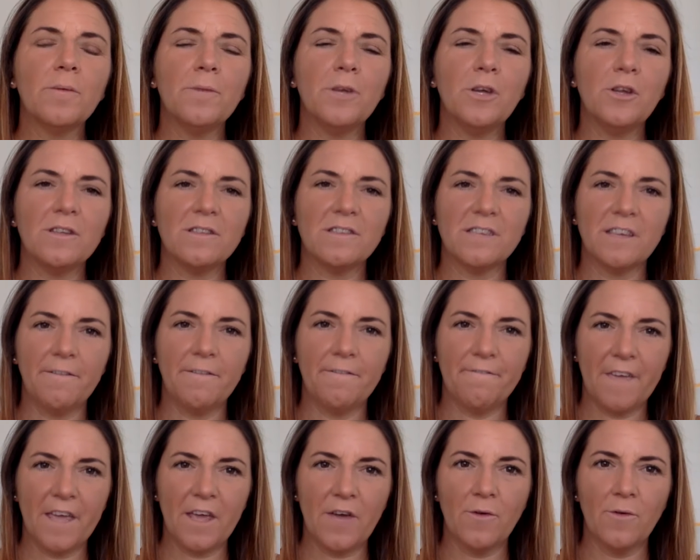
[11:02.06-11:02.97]
community
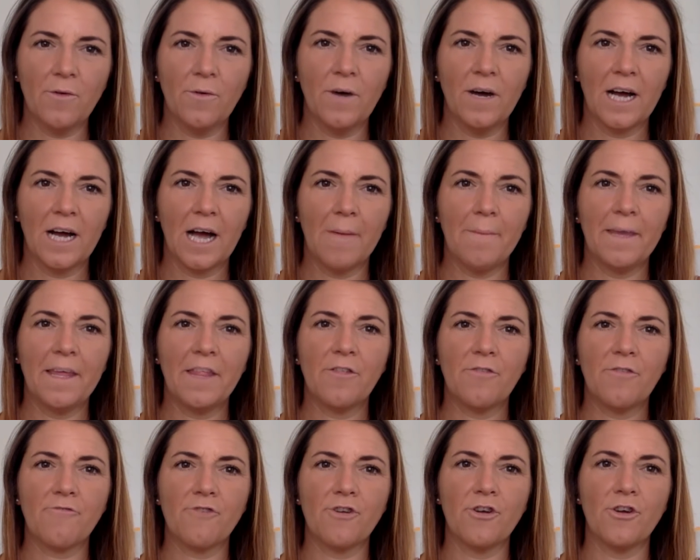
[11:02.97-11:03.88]
feel coming
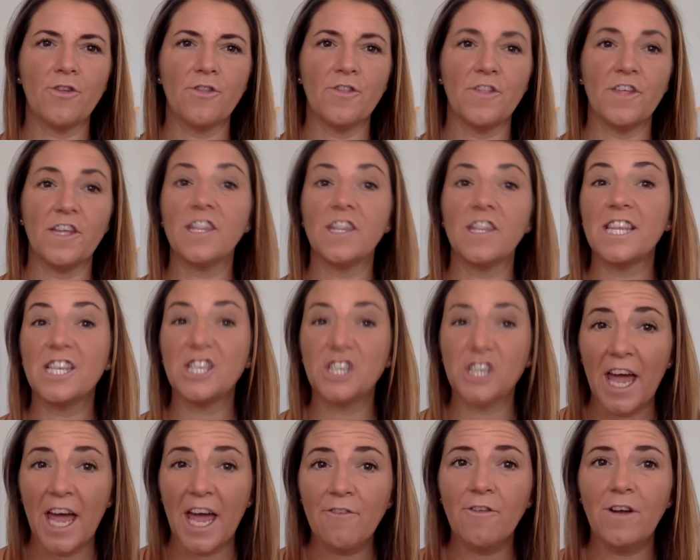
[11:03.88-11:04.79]
through the
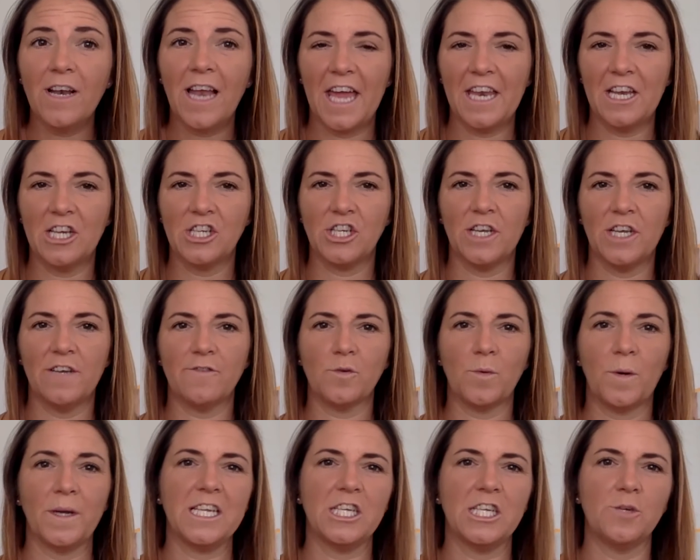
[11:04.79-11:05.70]
general energy of
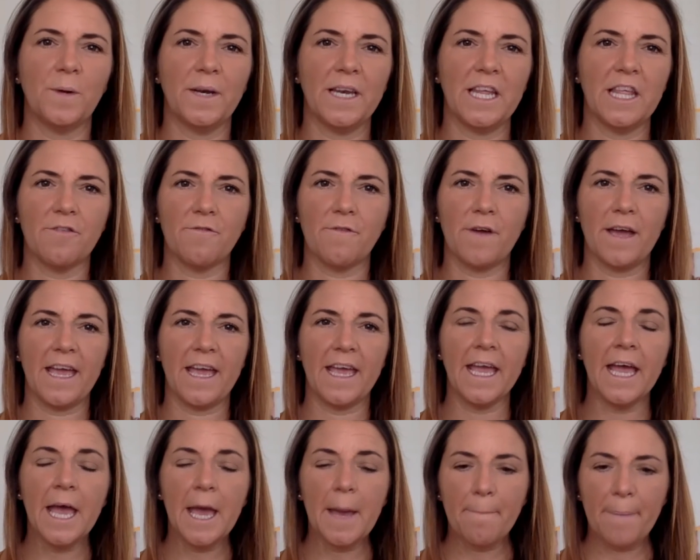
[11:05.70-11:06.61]

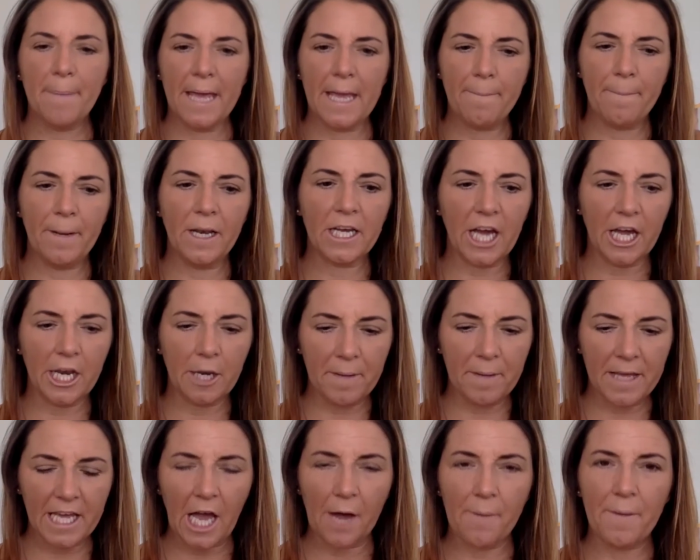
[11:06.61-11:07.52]
2023. People are going to
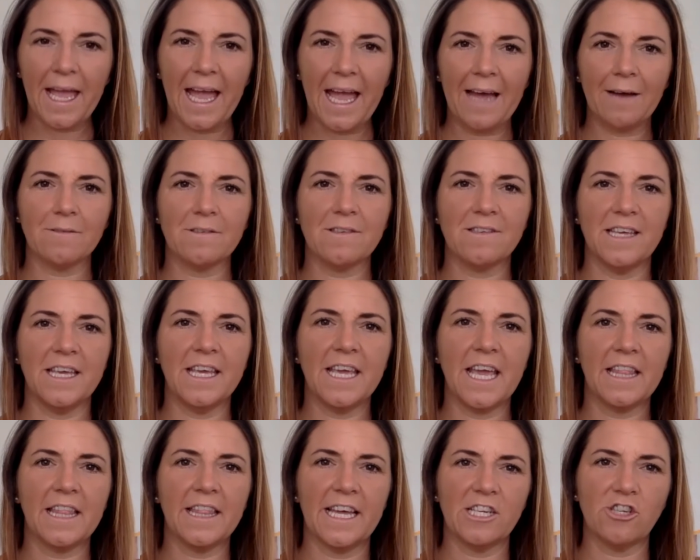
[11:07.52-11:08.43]
be going out
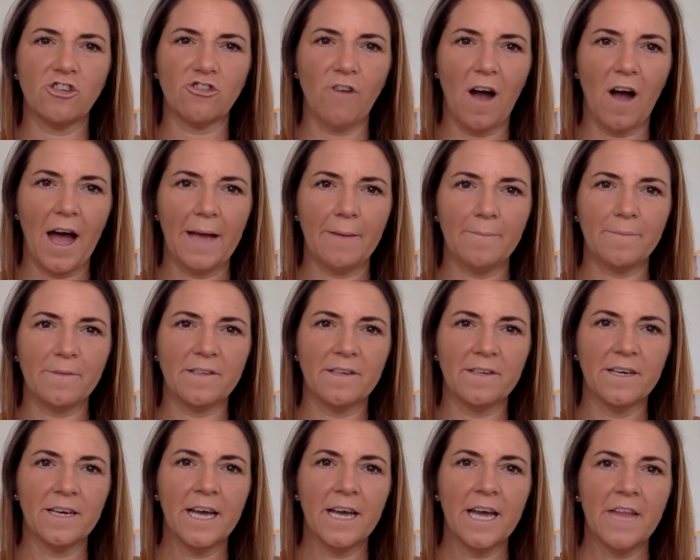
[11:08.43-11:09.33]
seeking their
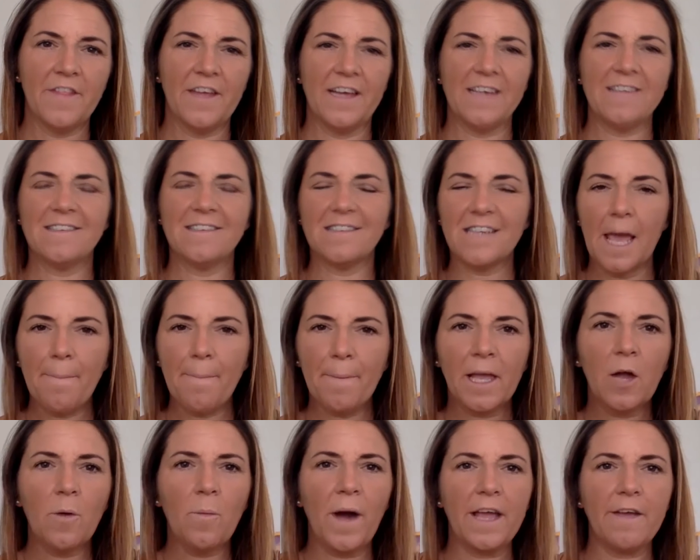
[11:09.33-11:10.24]
tribes. They're
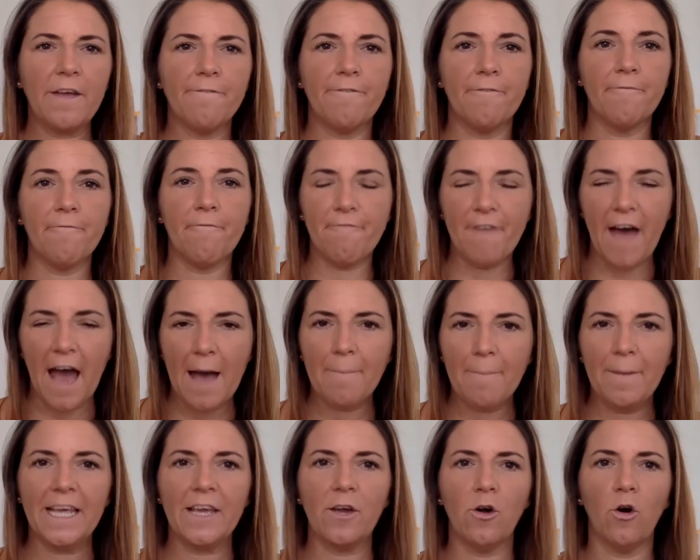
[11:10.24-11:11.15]
stepping away from
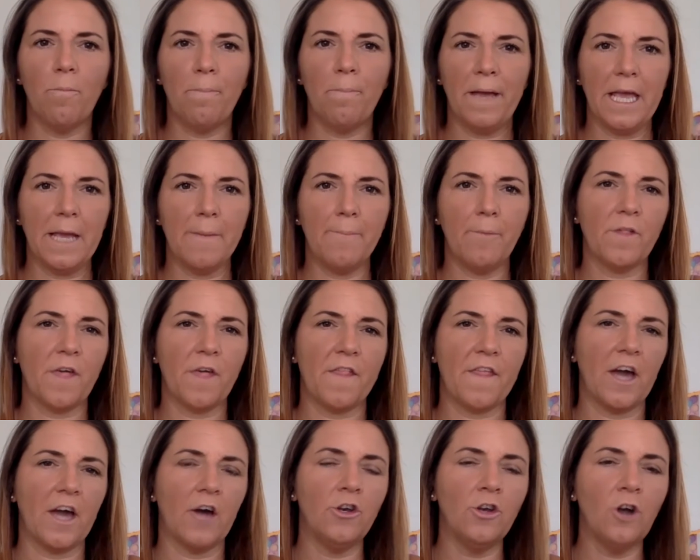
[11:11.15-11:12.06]
family or people
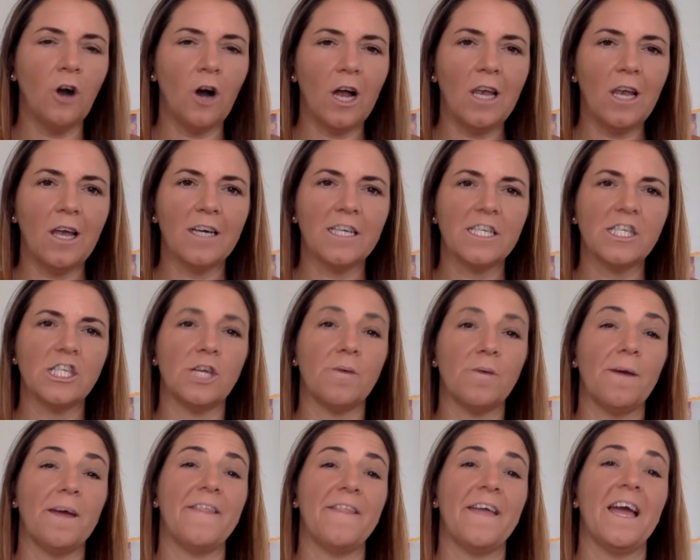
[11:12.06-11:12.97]
that they are not aligned
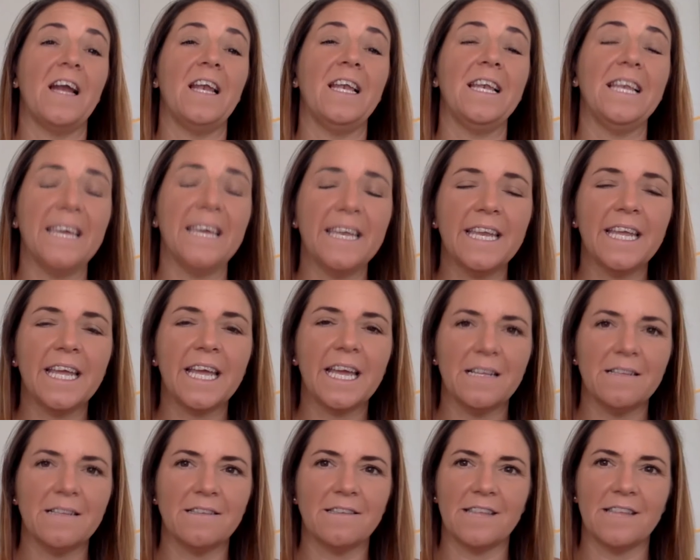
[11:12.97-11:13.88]
to, and they are leaning
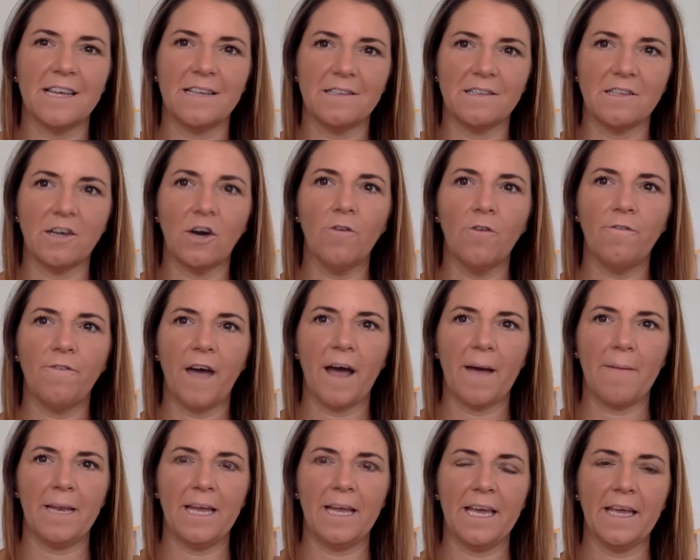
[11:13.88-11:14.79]
into their soul
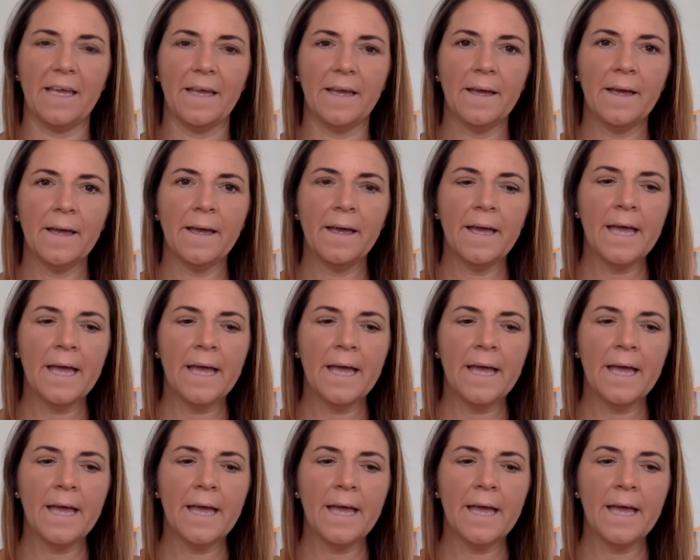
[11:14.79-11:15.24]
family.